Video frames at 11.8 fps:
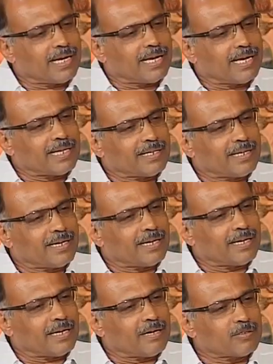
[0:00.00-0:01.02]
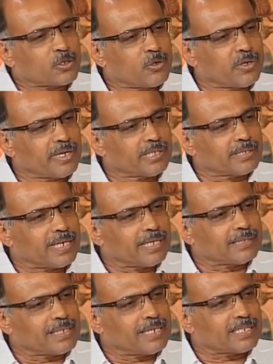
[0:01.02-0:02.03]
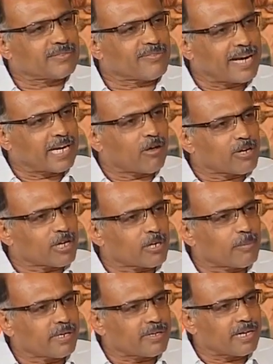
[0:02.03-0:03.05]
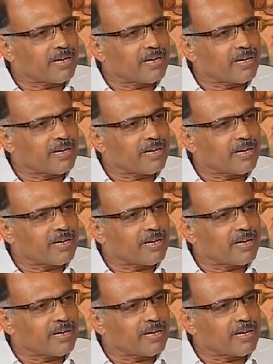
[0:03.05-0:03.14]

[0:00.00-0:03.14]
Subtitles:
And I was curious and I said, let's fly down a little bit.